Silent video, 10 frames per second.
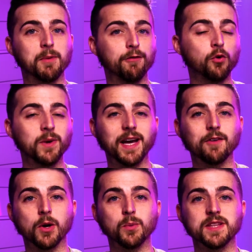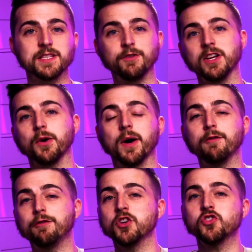before we carry on with this video, I'm
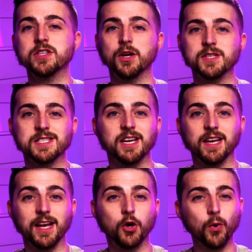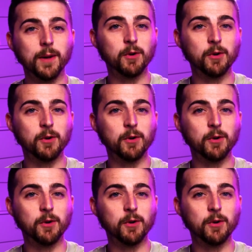first just going to take a quick